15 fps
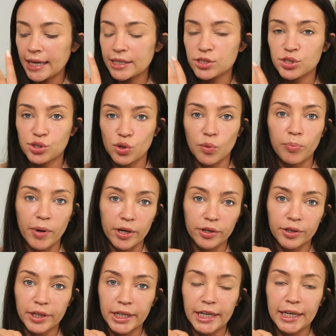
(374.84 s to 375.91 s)
is so
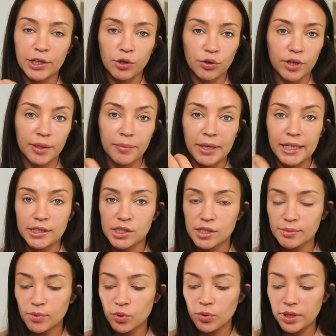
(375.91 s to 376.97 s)
buttery and creamy and
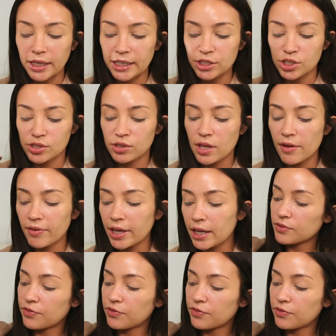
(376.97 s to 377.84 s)
smooth, and I just love it.